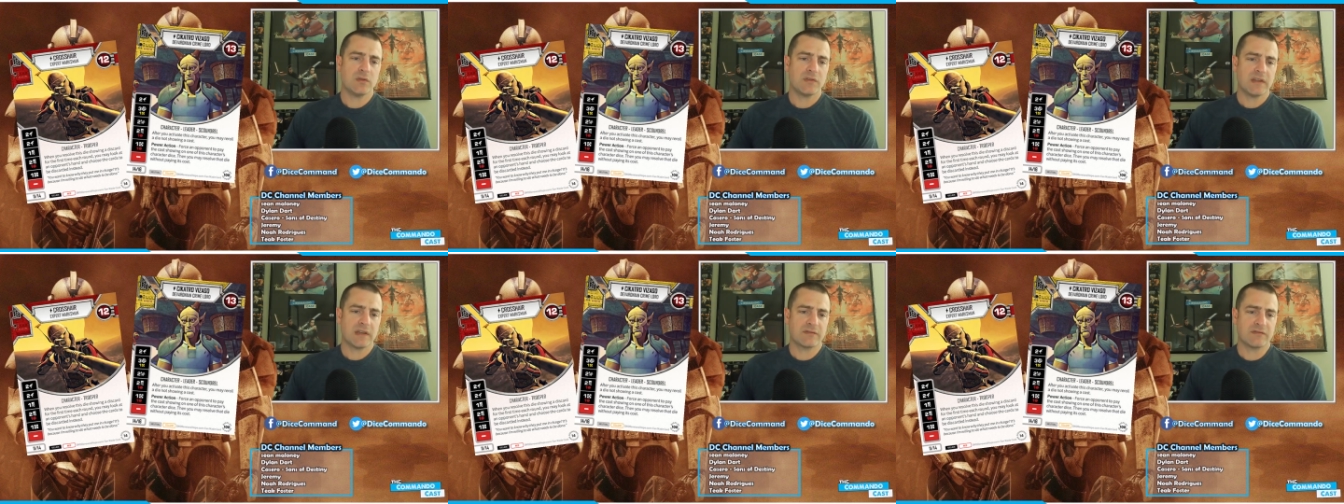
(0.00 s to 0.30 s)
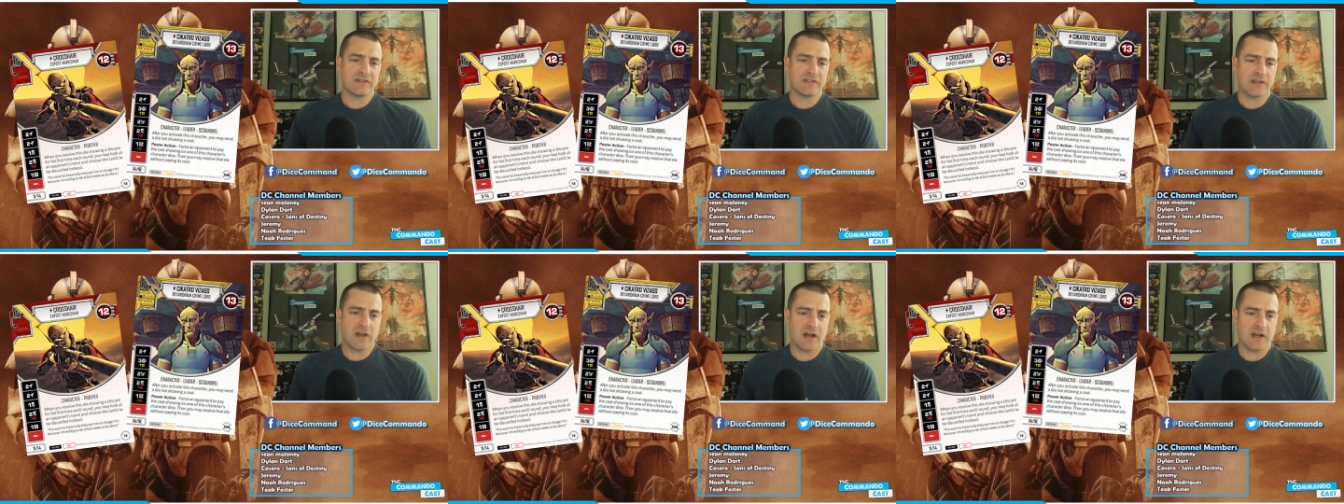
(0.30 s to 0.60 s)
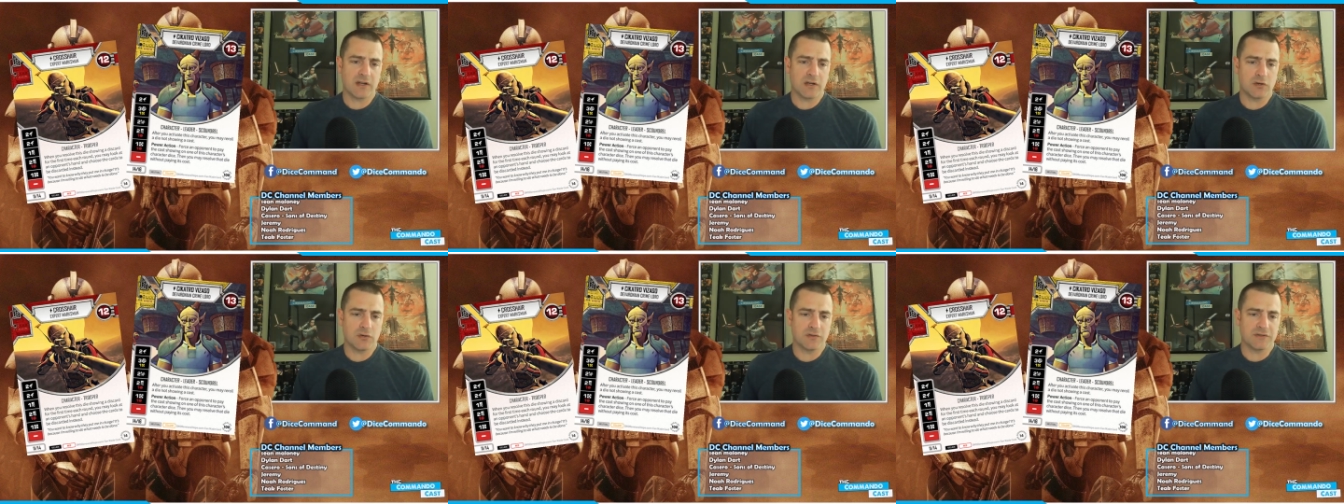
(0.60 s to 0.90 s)
think
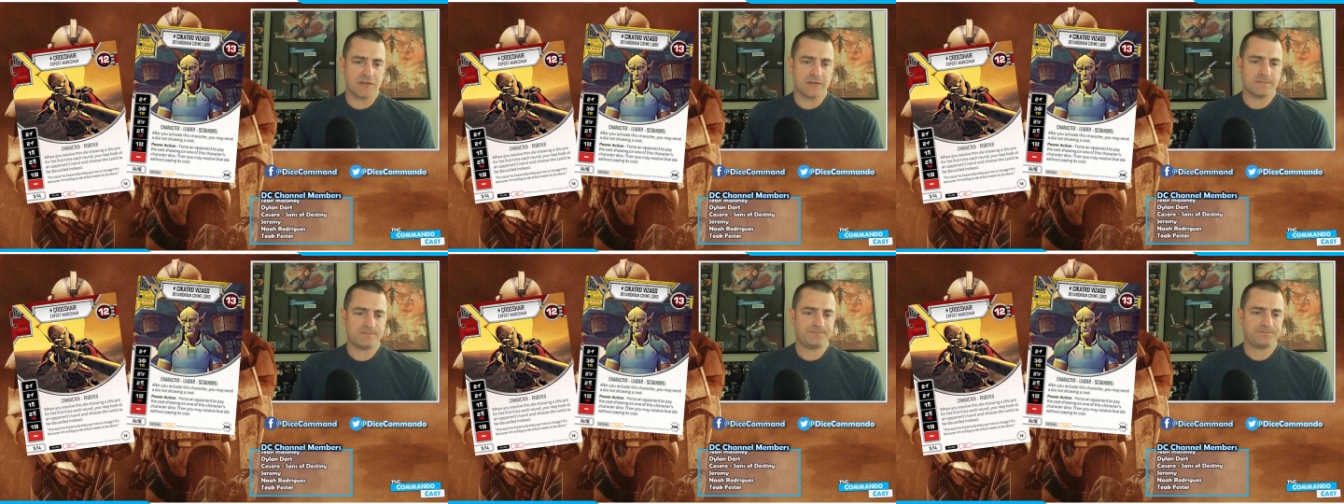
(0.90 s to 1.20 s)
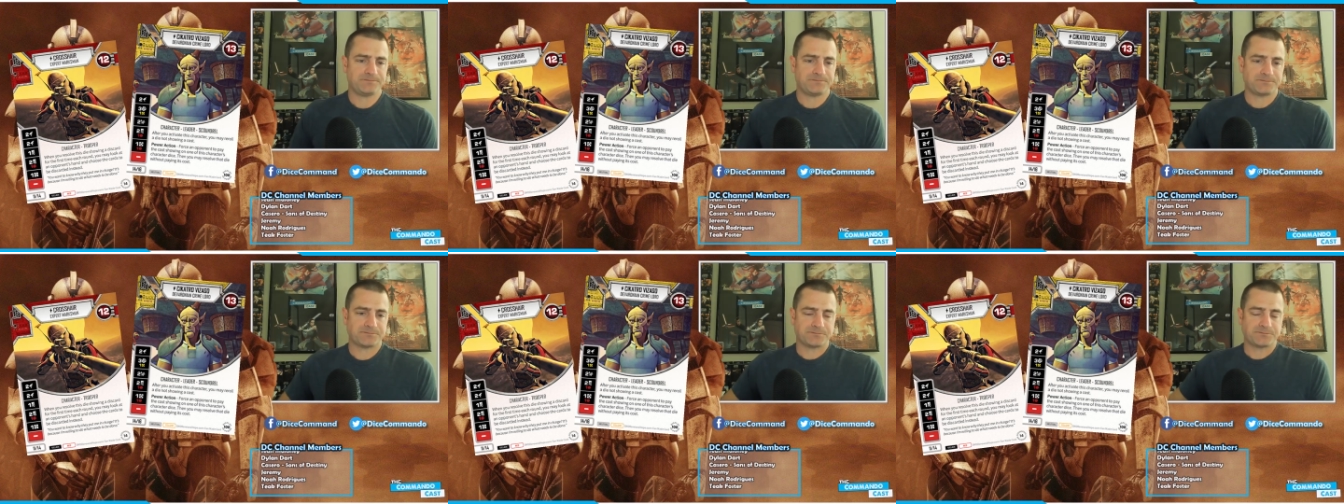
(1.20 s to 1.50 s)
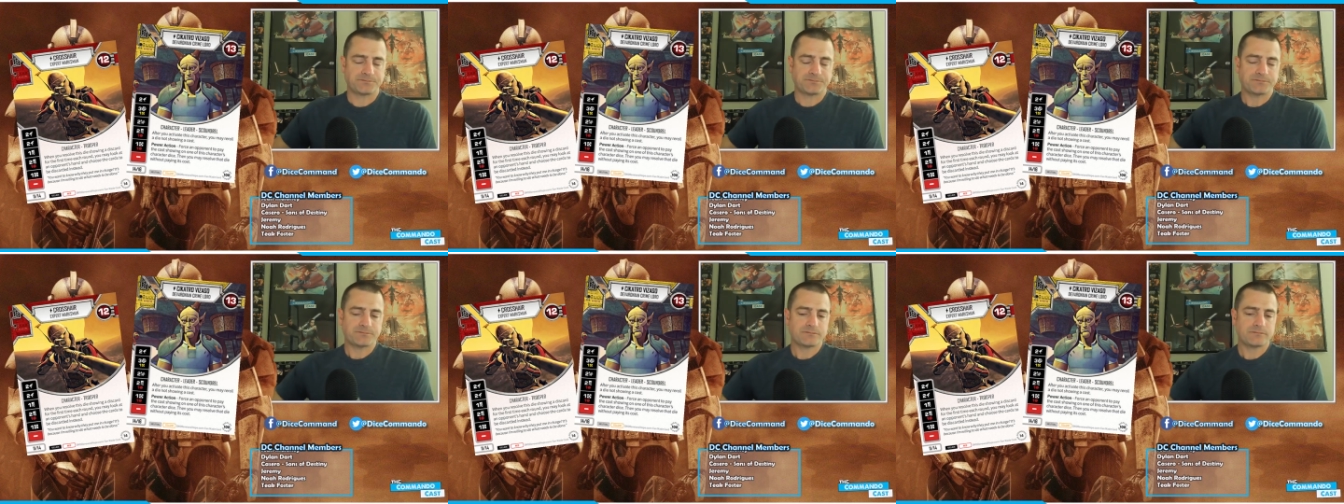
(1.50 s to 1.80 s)
Vizago's
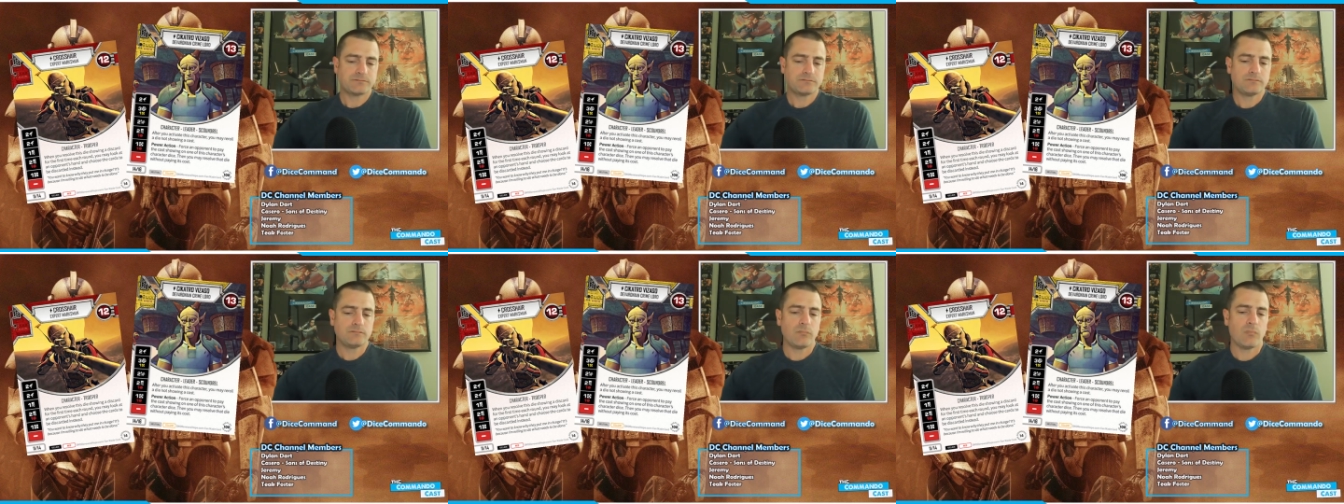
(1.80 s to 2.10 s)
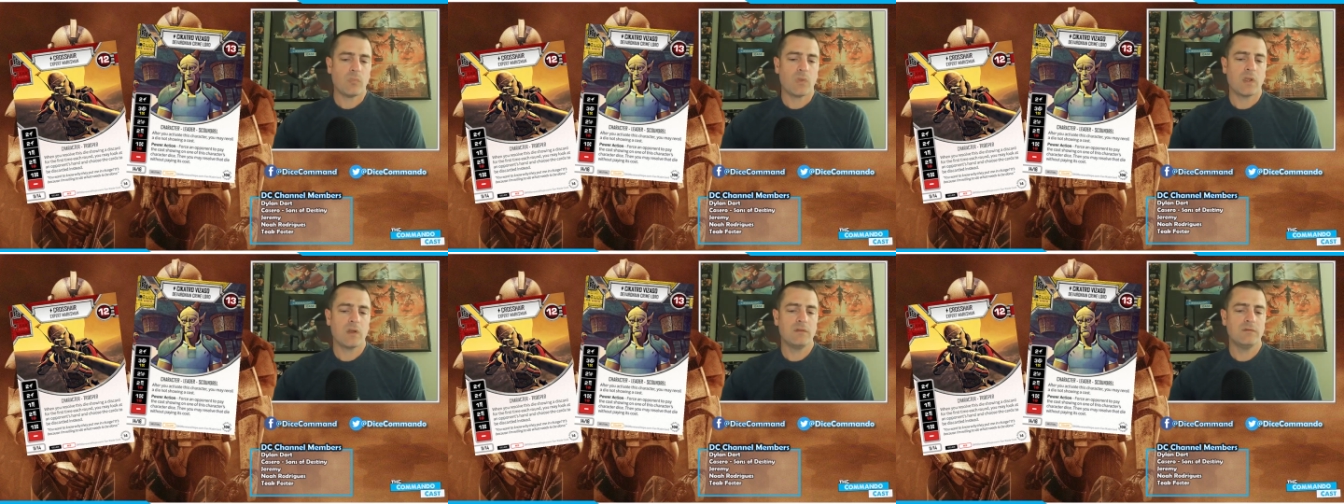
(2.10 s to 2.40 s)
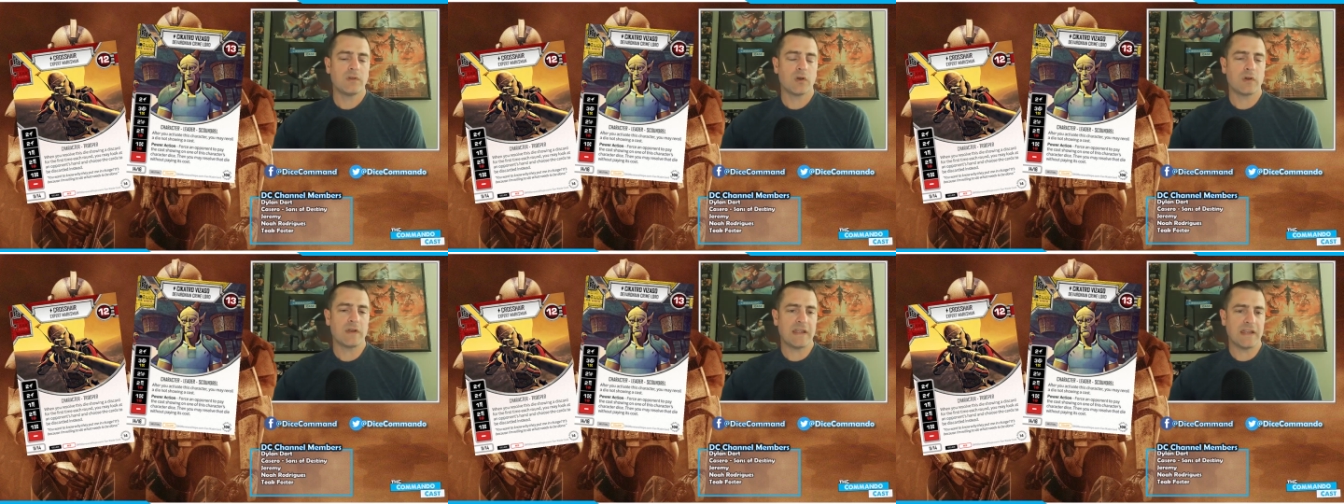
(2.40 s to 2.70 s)

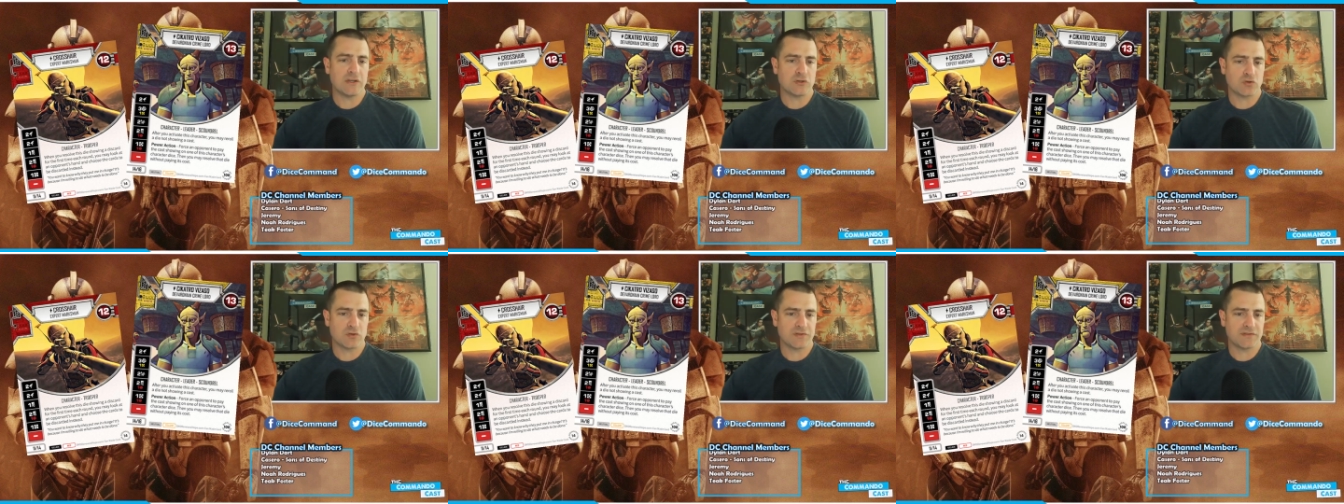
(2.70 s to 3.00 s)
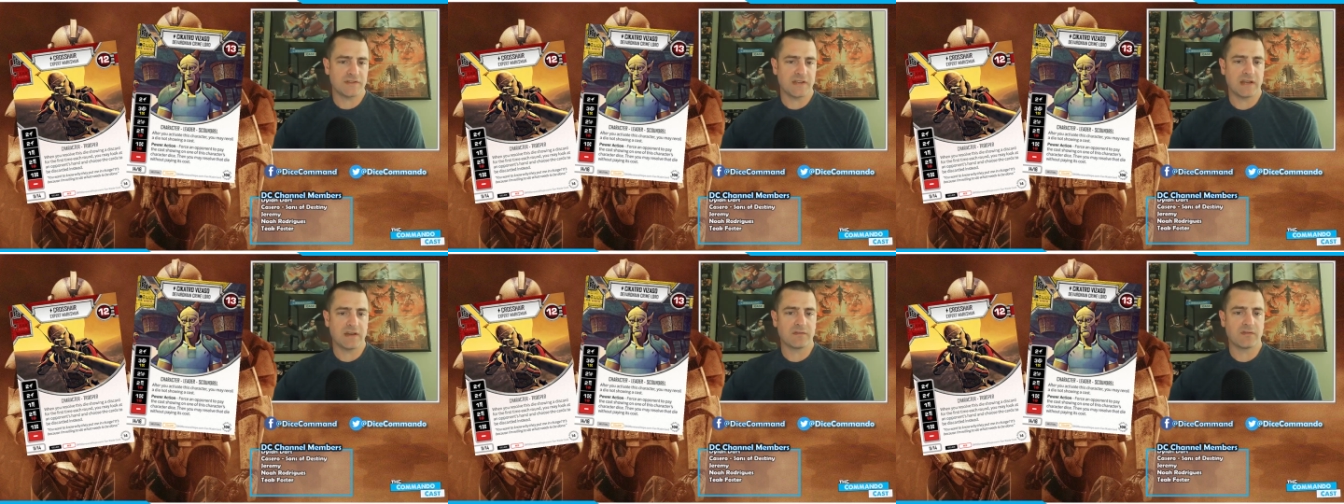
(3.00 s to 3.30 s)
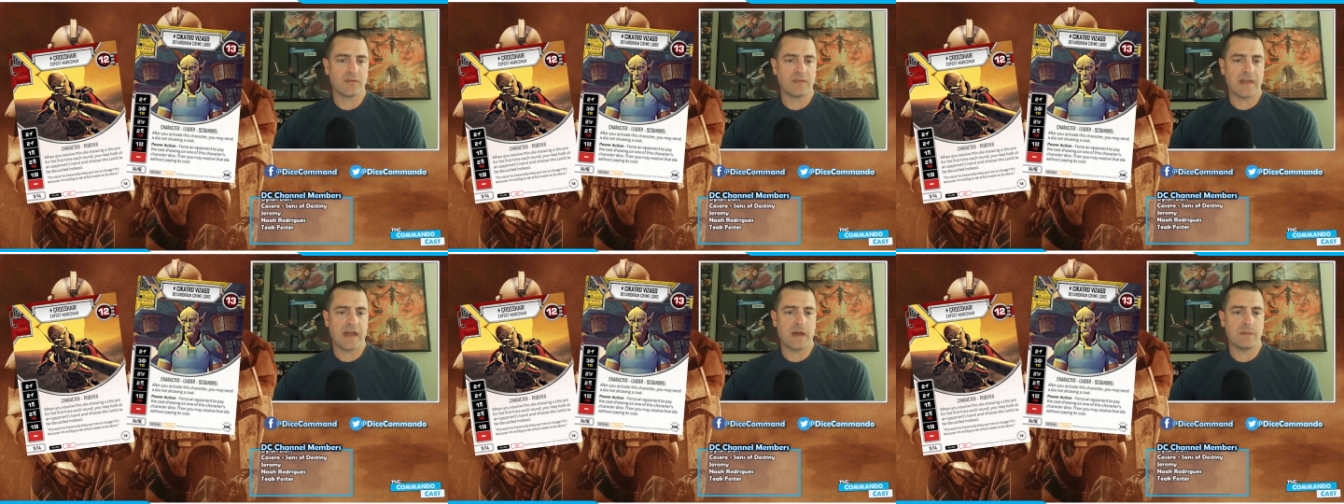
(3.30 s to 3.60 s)
very interesting
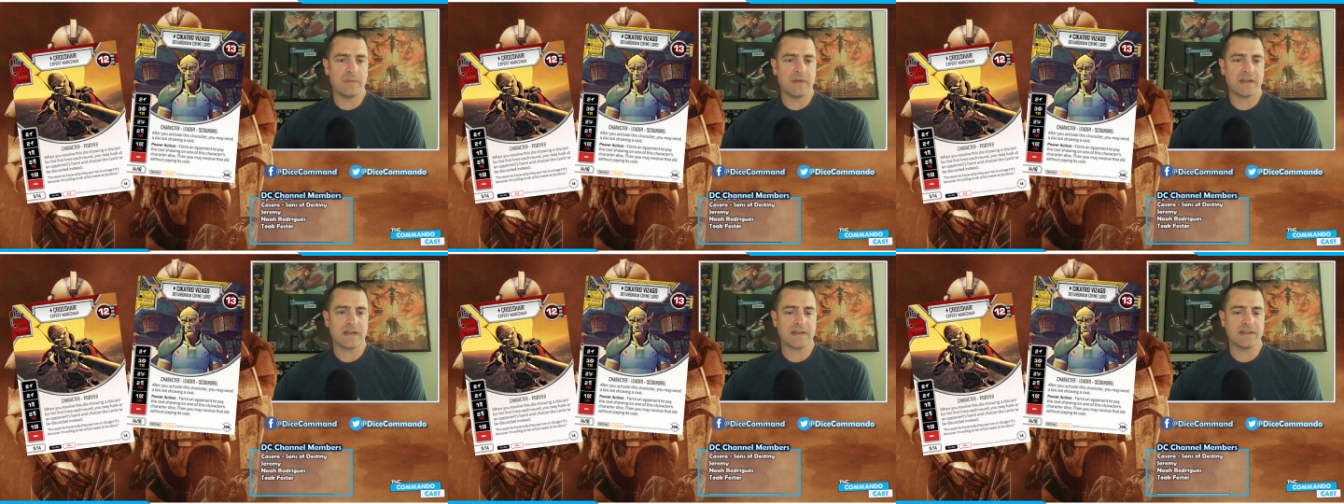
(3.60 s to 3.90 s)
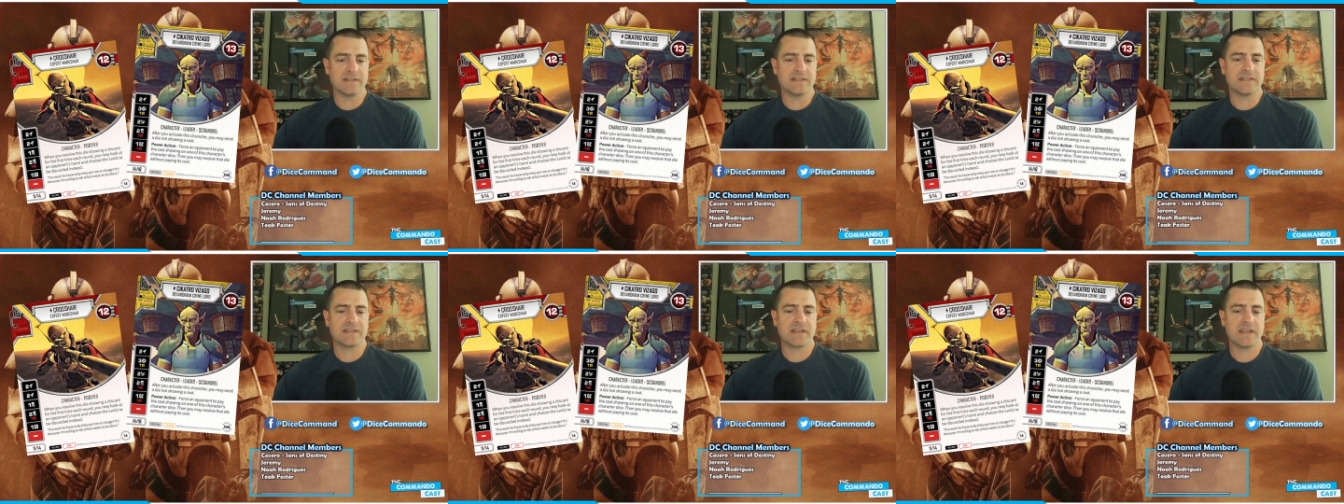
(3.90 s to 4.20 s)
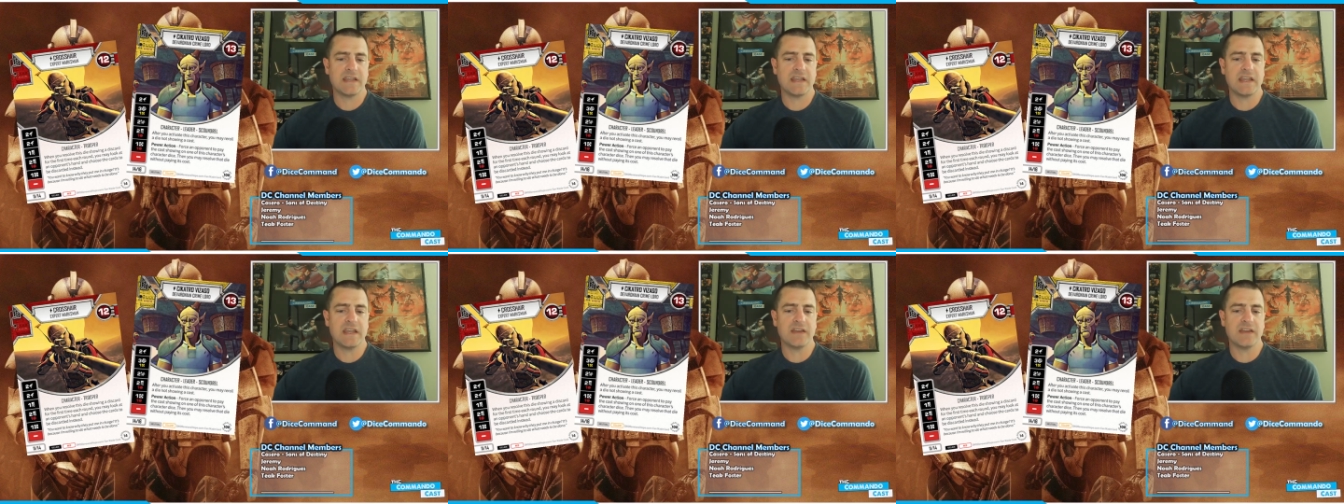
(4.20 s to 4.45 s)
for that because